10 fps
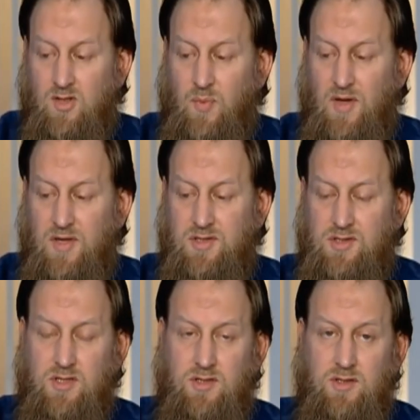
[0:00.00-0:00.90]
So brothers
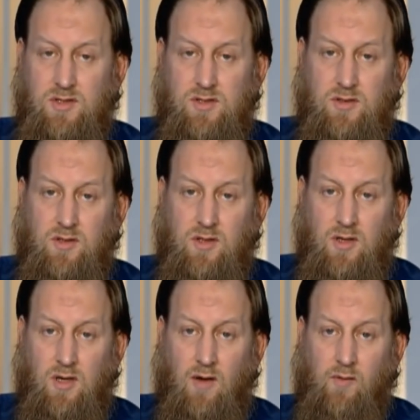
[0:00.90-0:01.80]
and sisters,
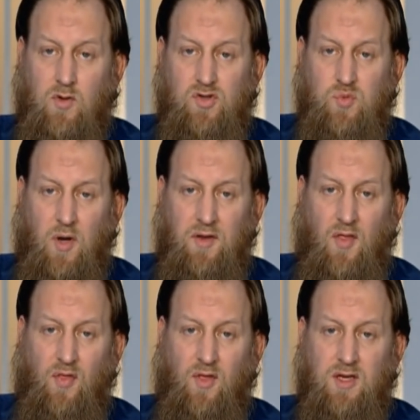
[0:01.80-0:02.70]
of course, one of
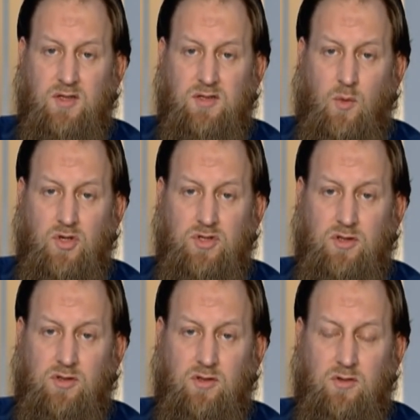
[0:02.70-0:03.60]
the things that we
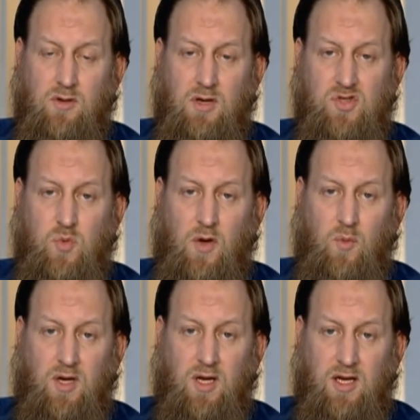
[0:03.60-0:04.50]
should do is
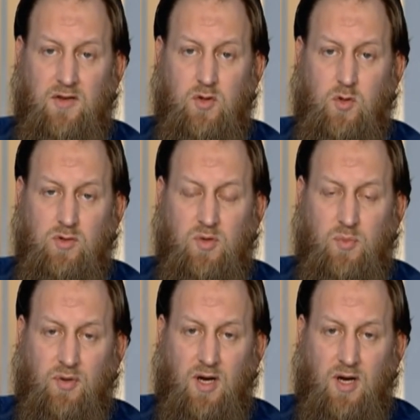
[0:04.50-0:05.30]
when we hear the call to